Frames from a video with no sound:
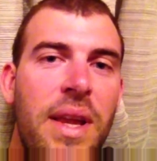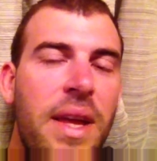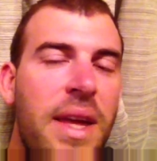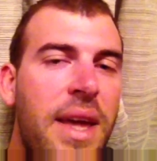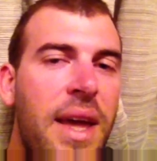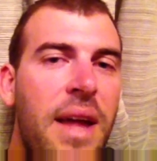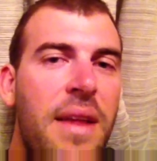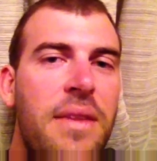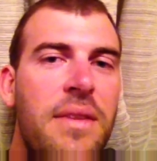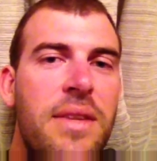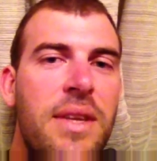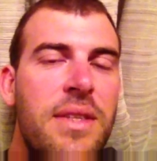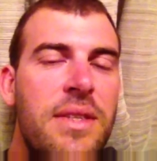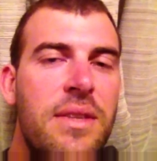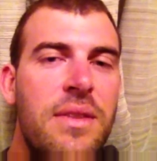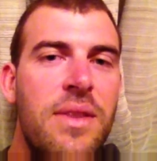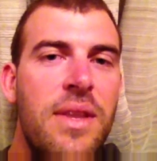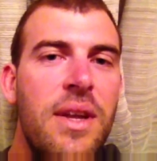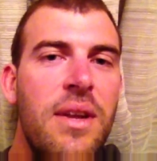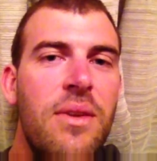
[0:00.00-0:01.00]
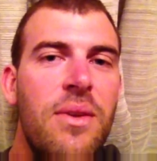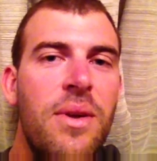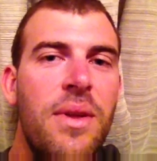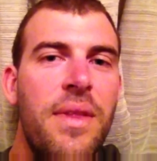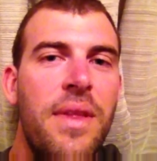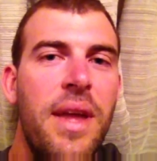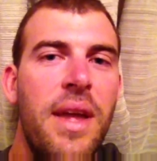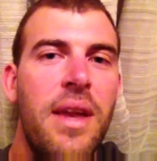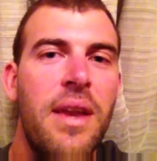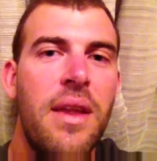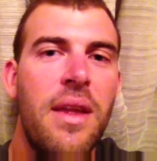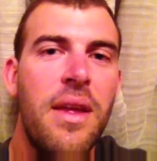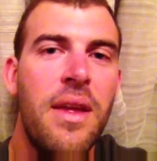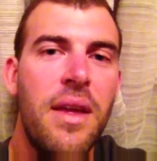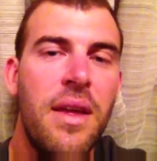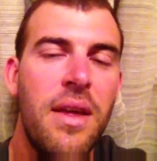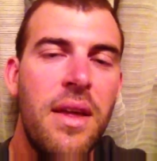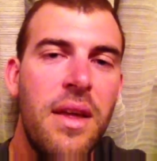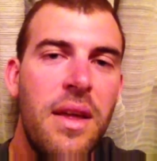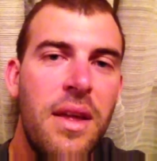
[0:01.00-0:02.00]
It doesn't think like that.
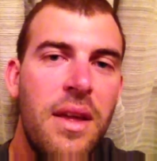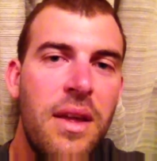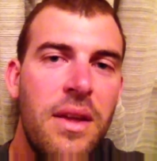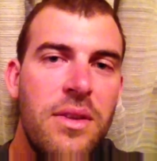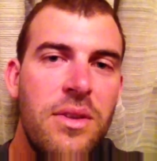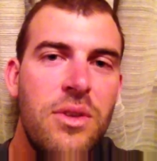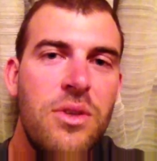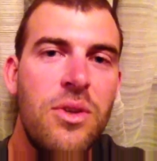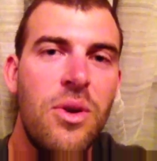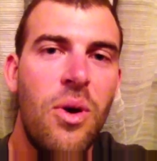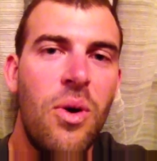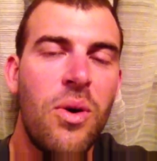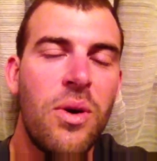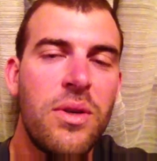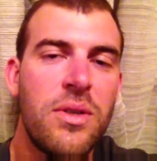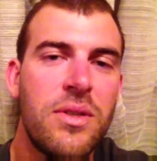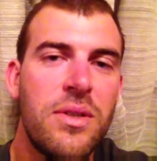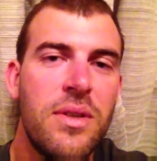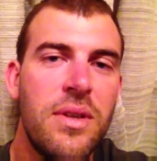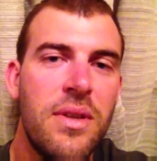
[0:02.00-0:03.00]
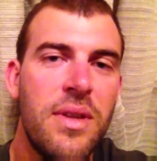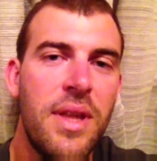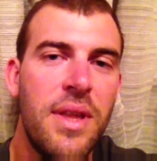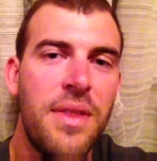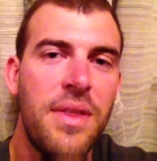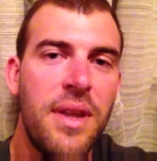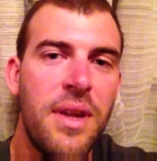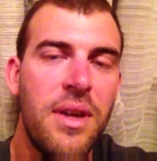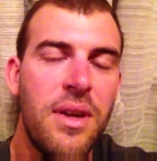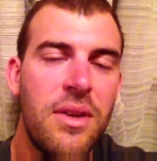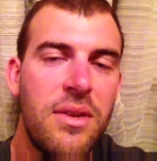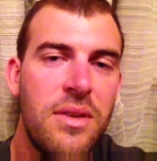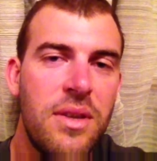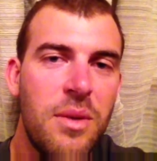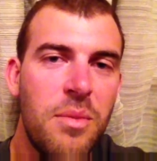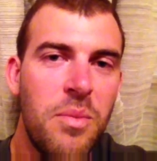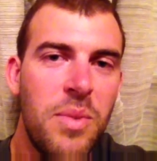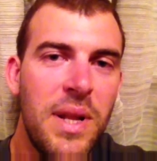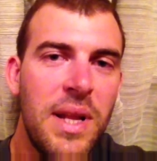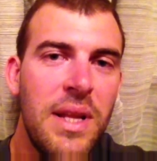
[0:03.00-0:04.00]
The dog, they think
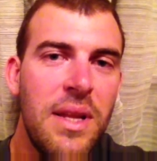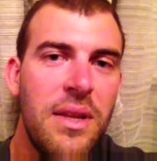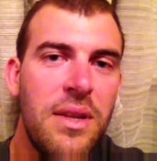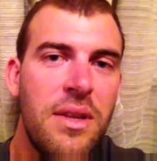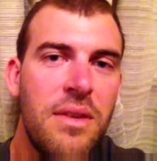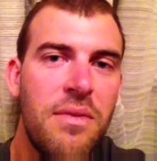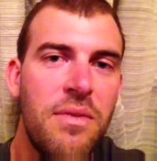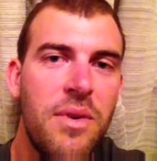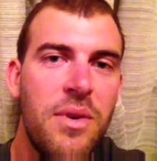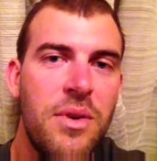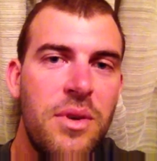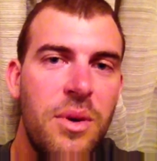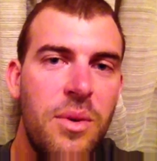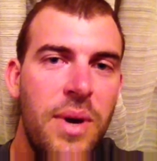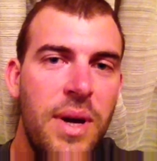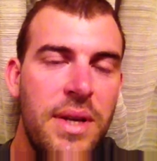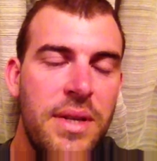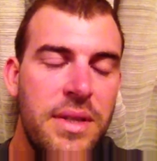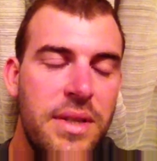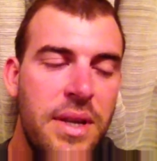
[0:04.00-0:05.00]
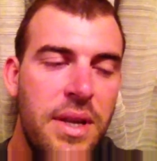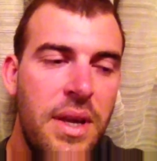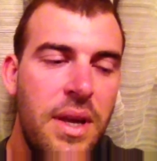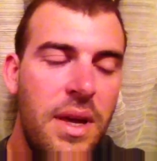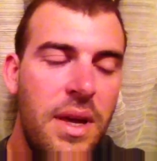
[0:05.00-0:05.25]
completely different to us.